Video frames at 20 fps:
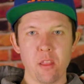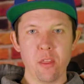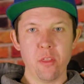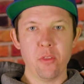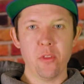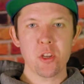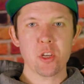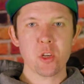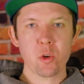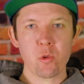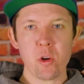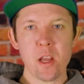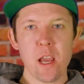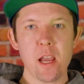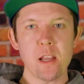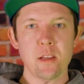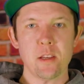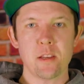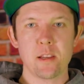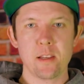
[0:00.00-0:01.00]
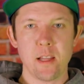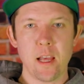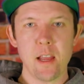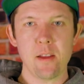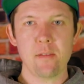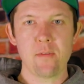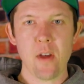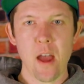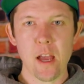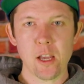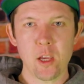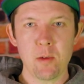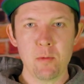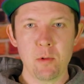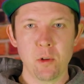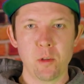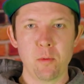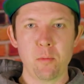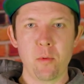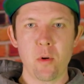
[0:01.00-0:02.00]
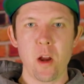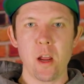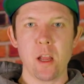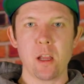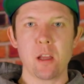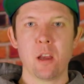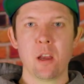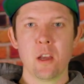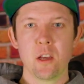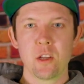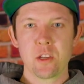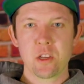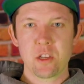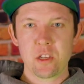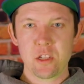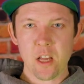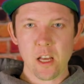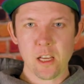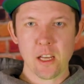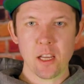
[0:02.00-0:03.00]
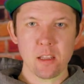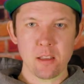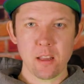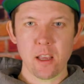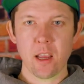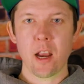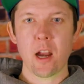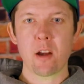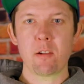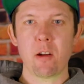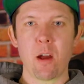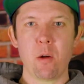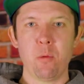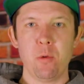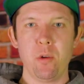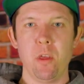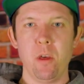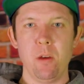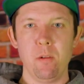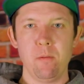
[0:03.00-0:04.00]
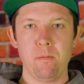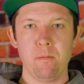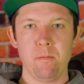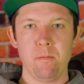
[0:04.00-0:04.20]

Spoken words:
This creates a slight vacuum on the brake, sucking the air out with it.